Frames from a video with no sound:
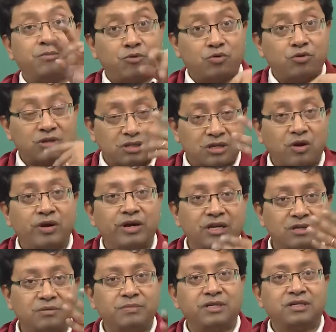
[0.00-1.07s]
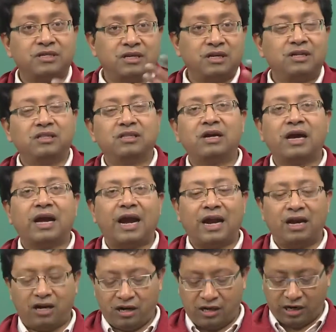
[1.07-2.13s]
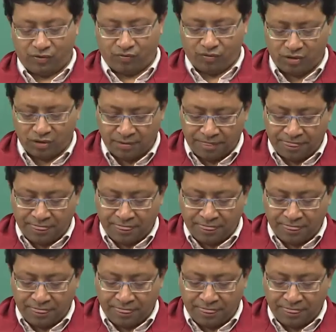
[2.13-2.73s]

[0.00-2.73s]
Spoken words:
because now it is basically the AND network.